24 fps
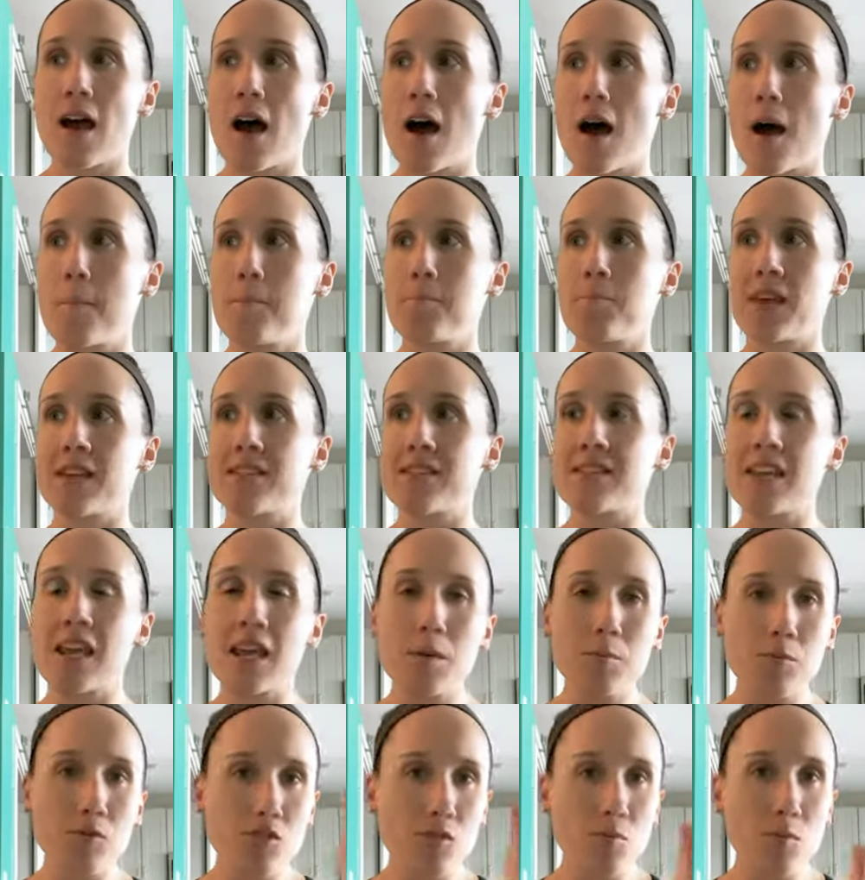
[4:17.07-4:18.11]
a
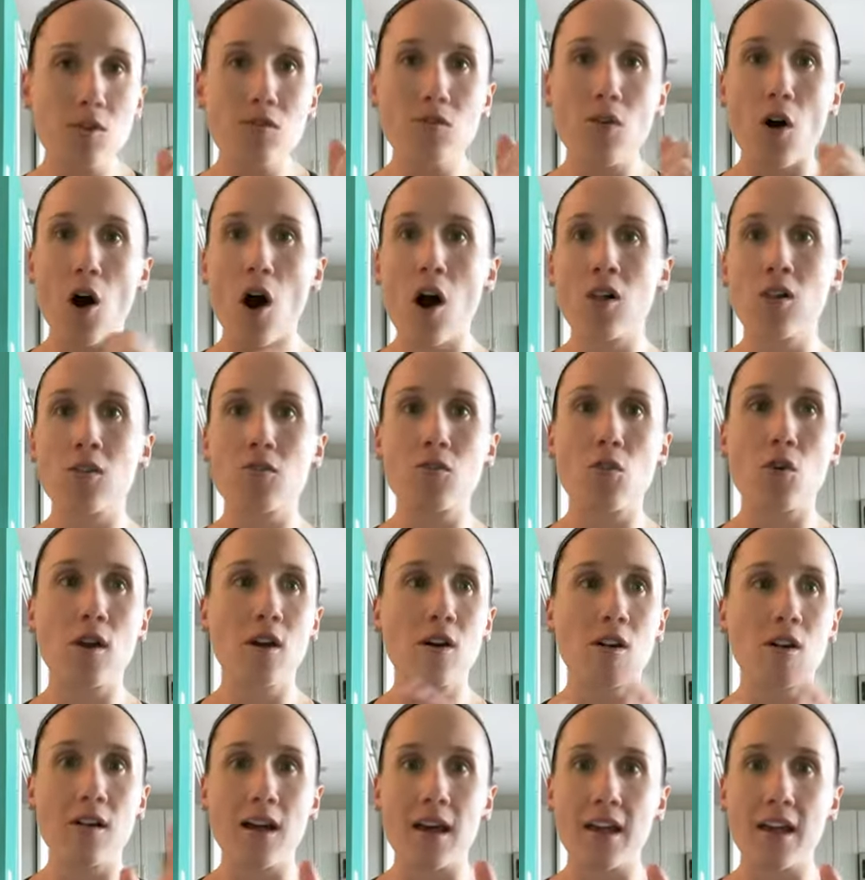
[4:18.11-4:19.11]
tablespoon of olive oil,